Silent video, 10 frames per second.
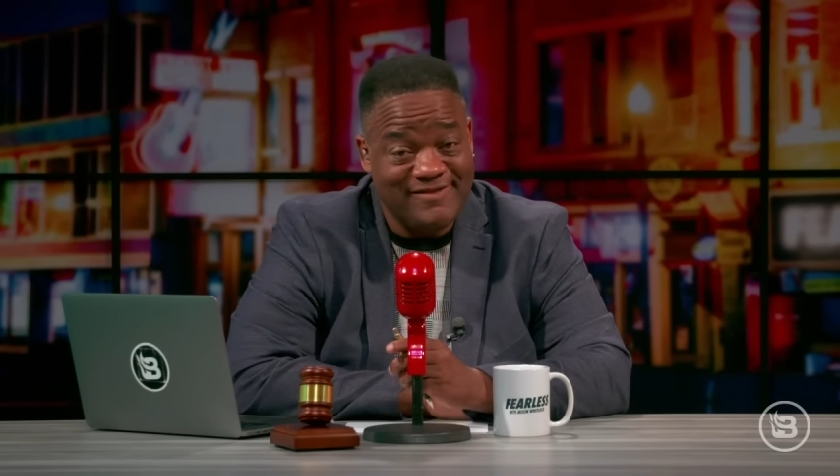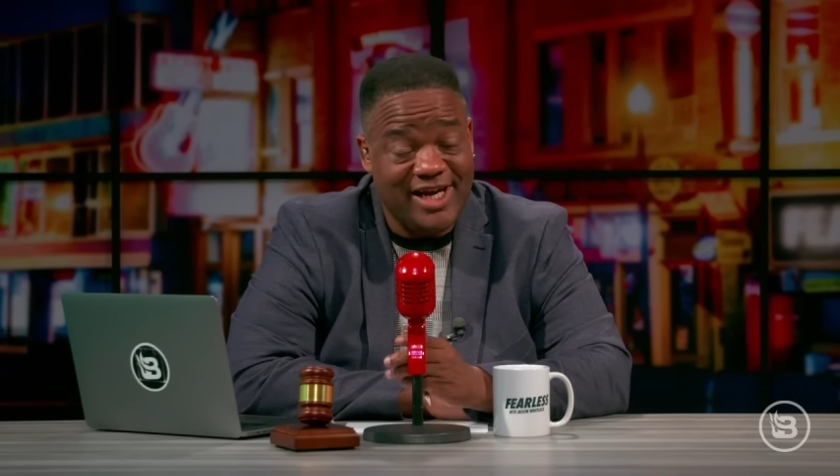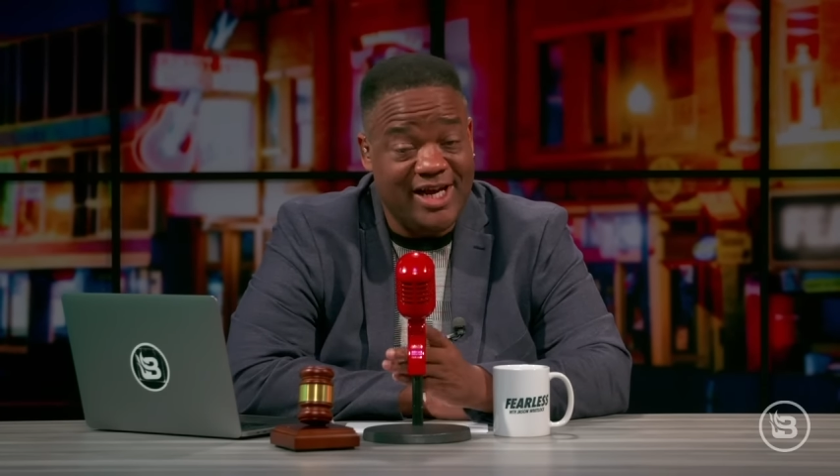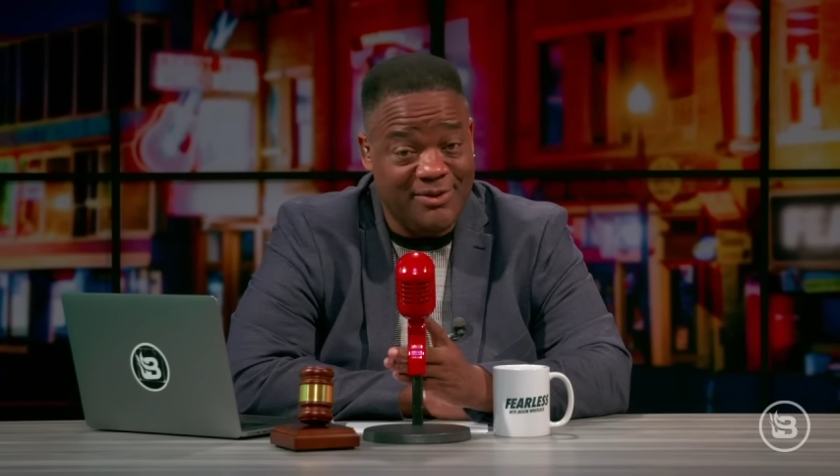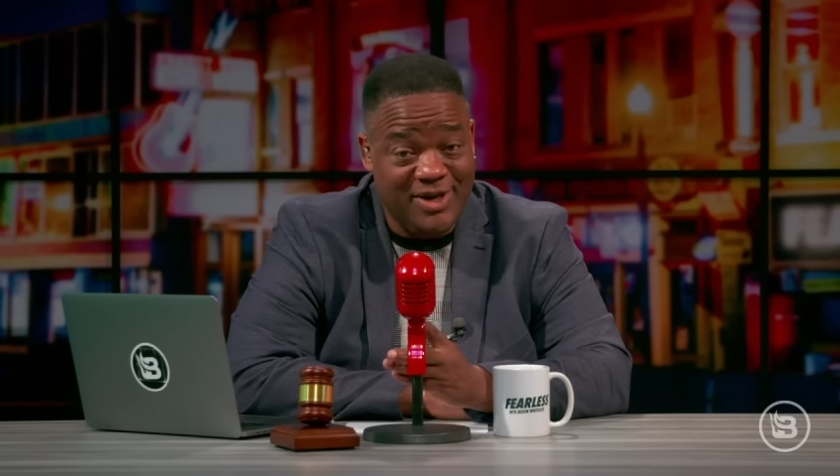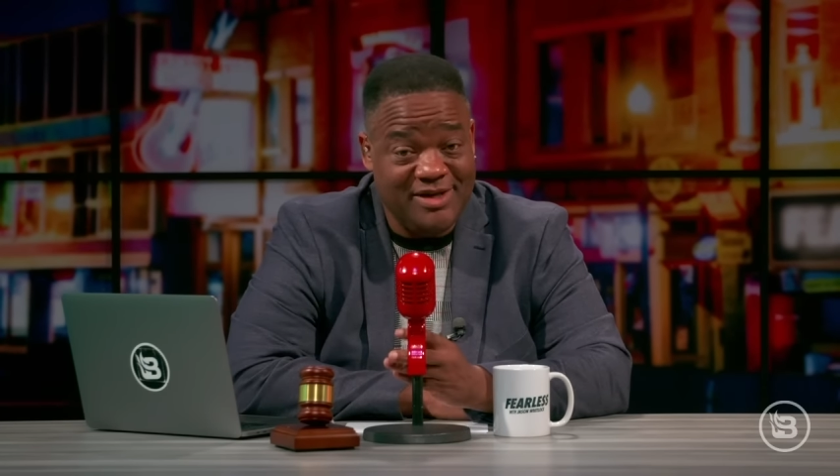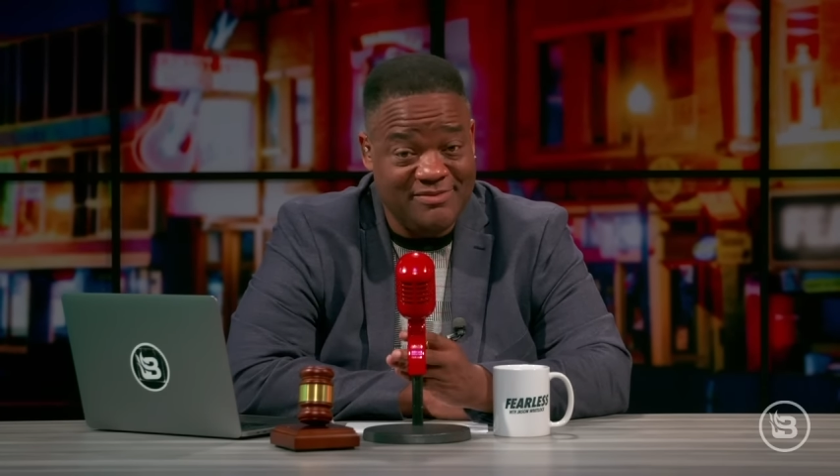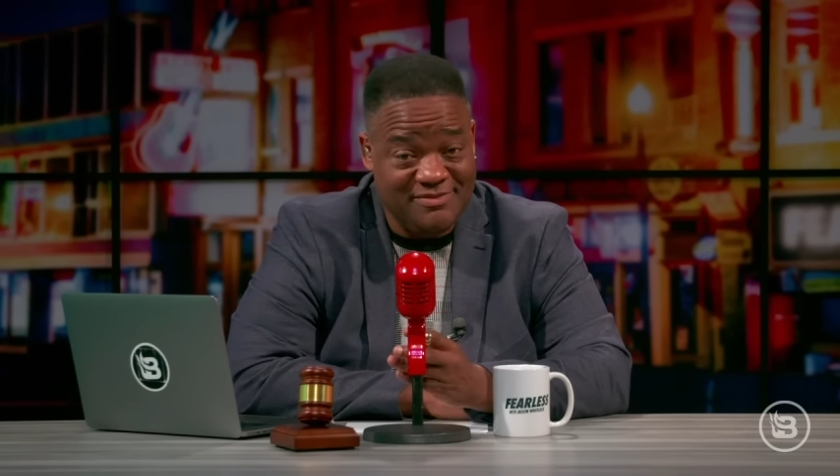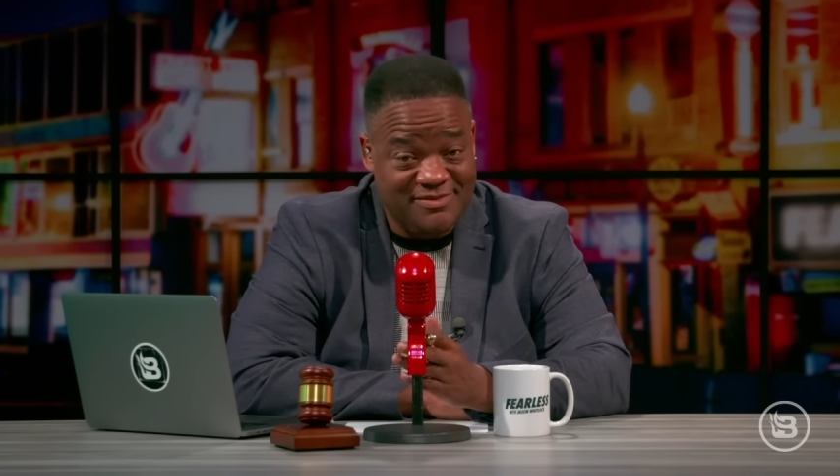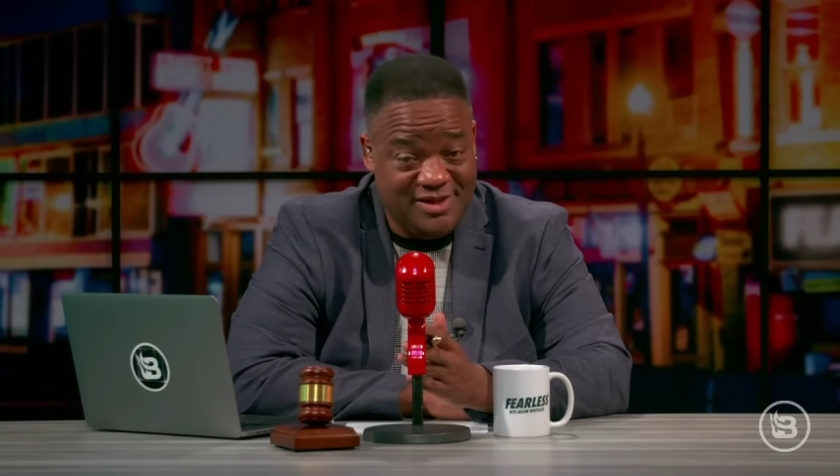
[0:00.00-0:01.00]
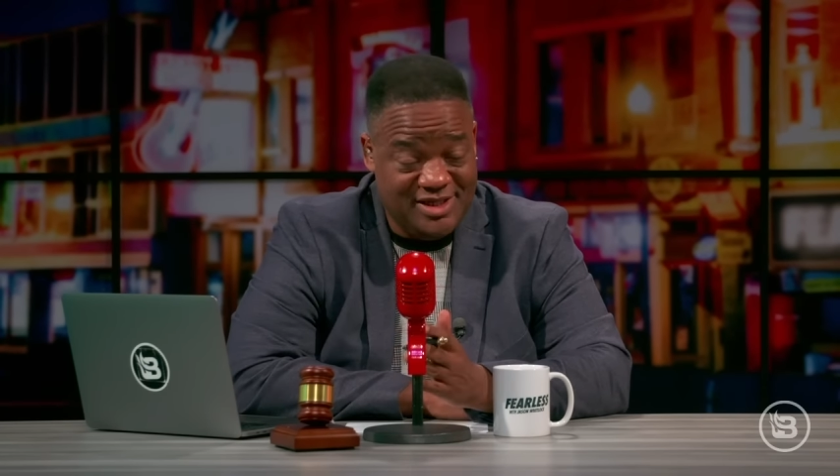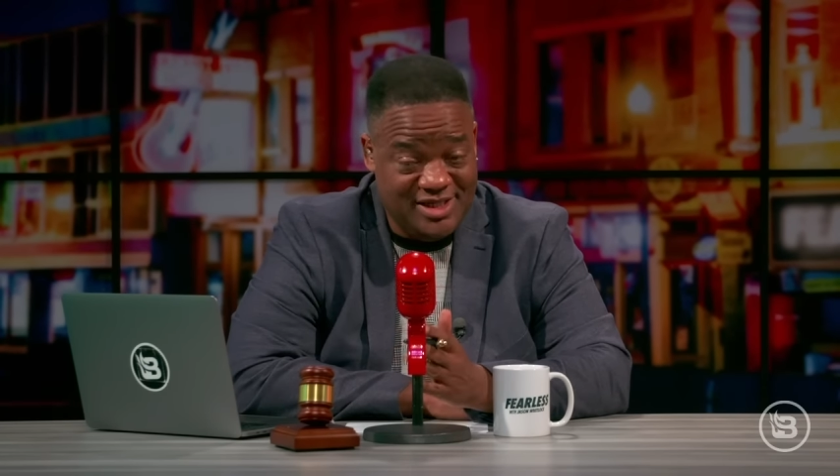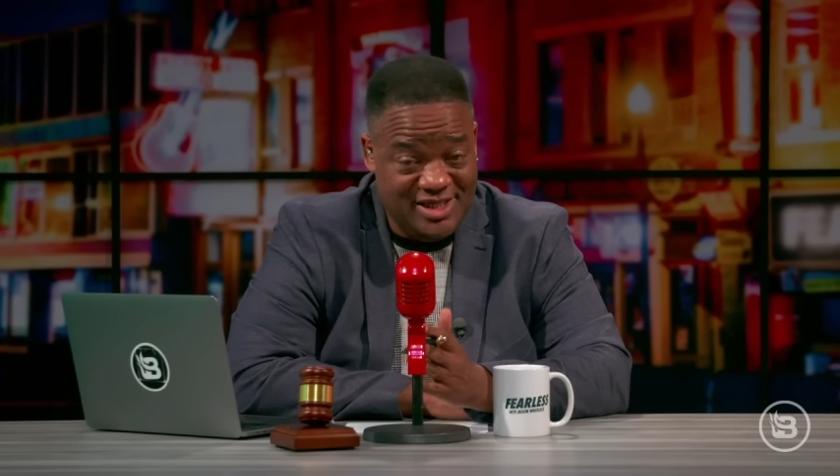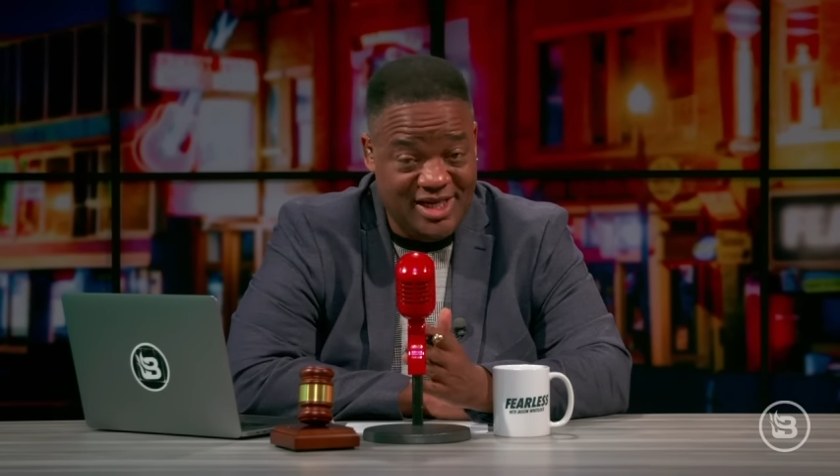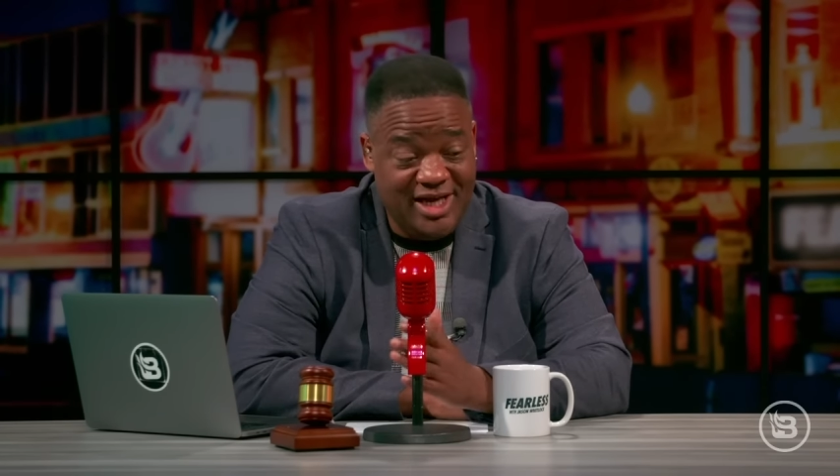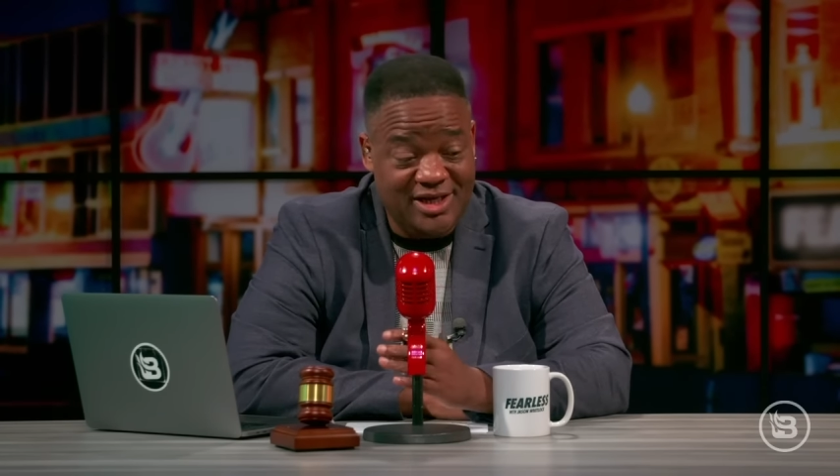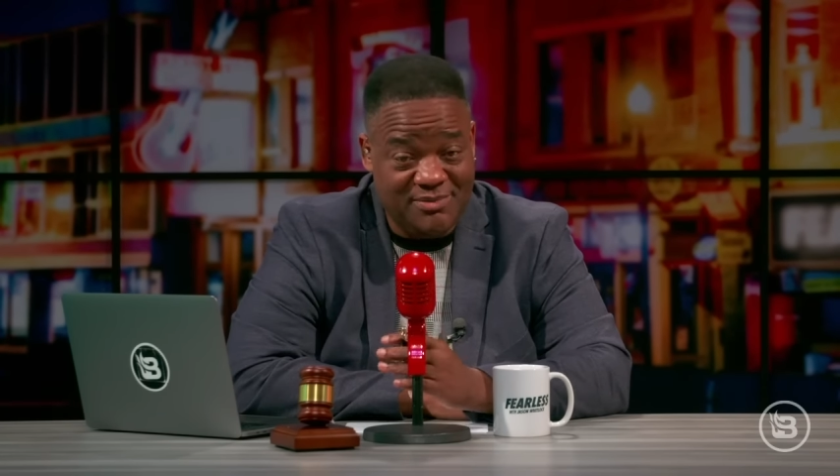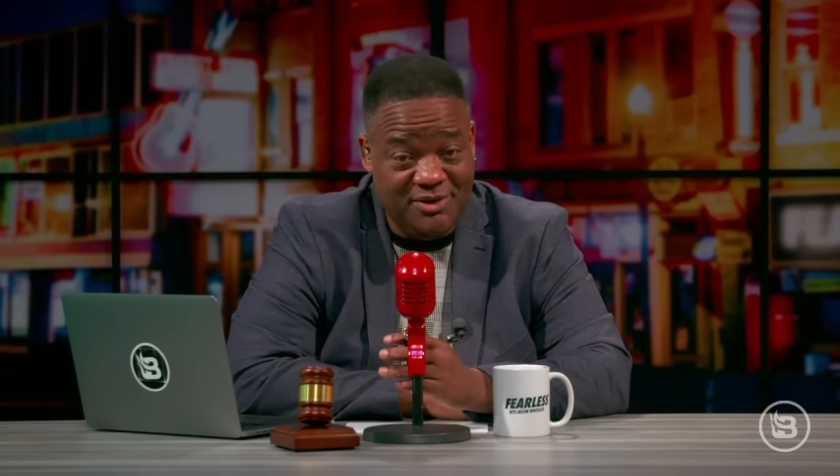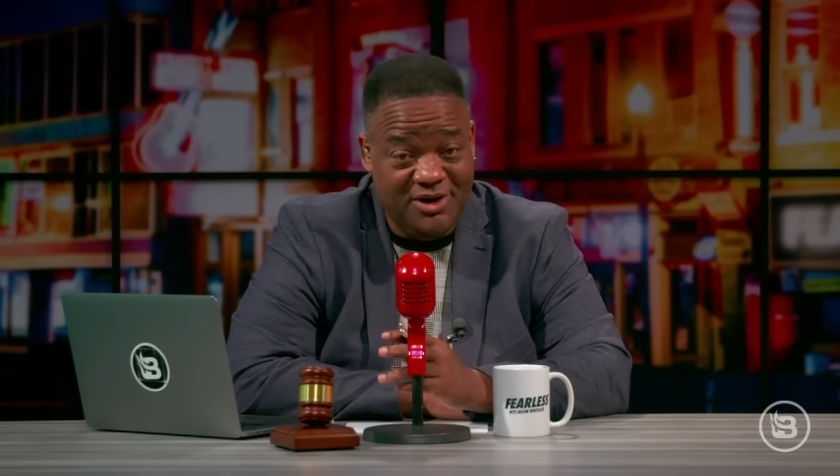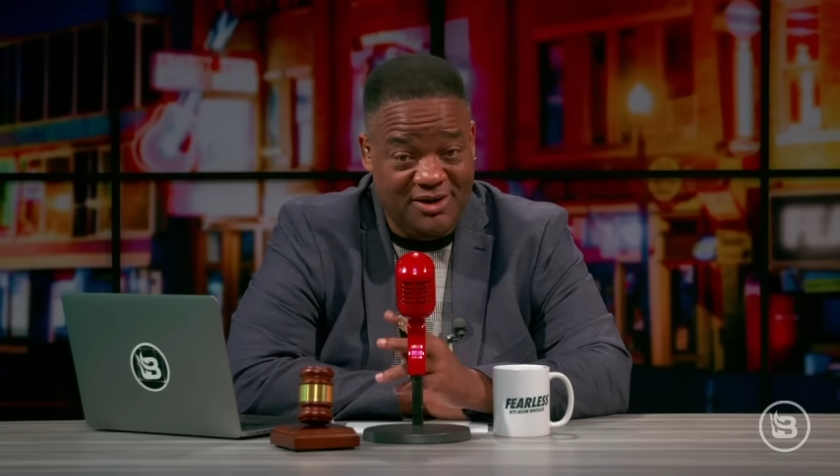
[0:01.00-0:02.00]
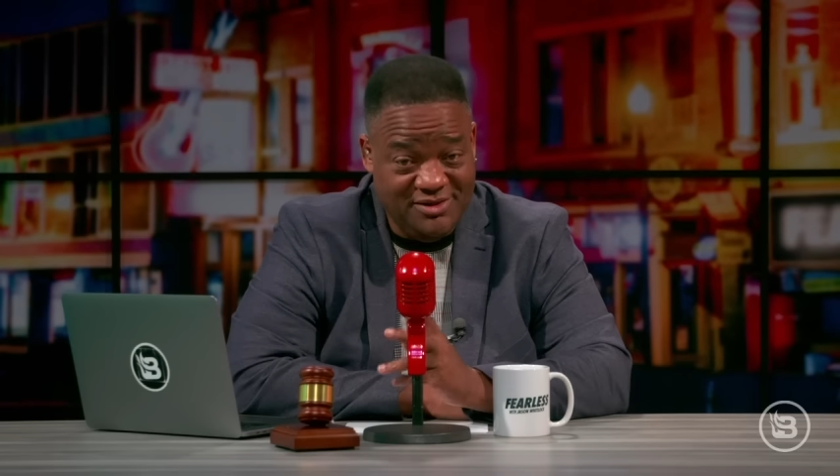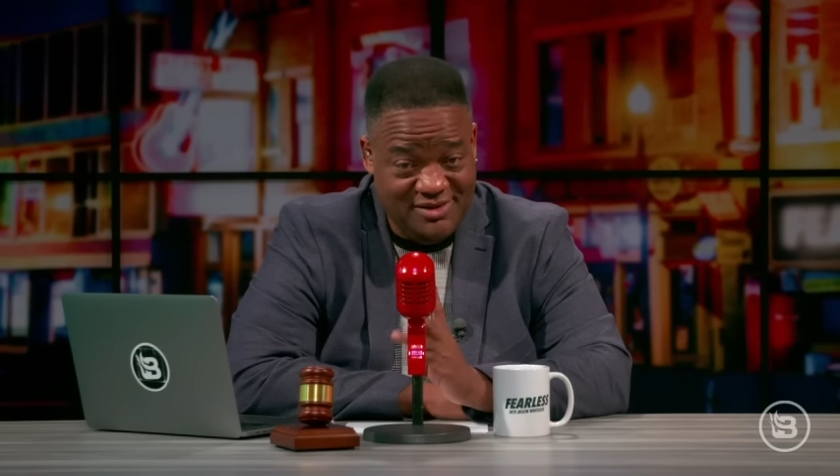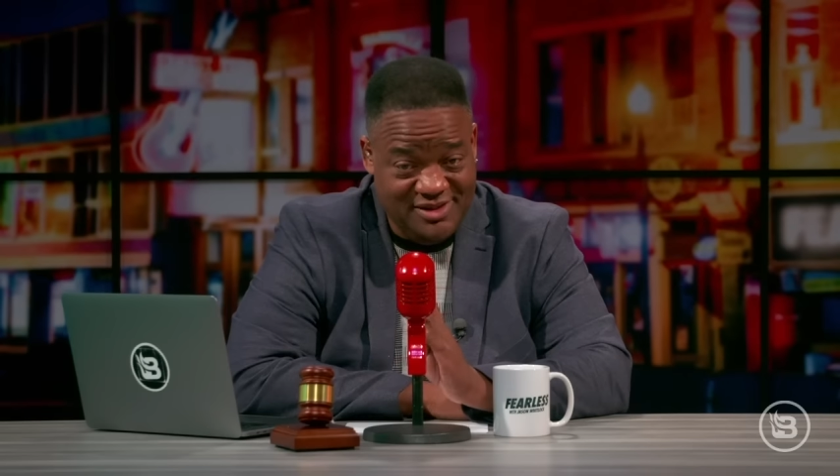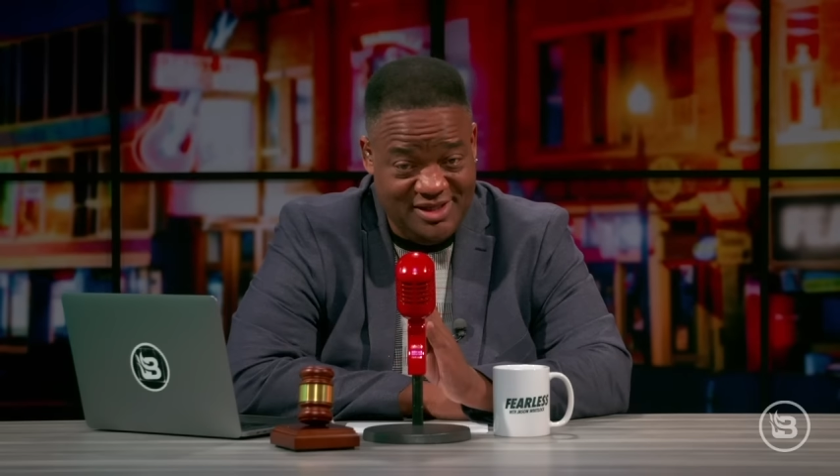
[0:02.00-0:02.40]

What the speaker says: anyway, today and tomorrow,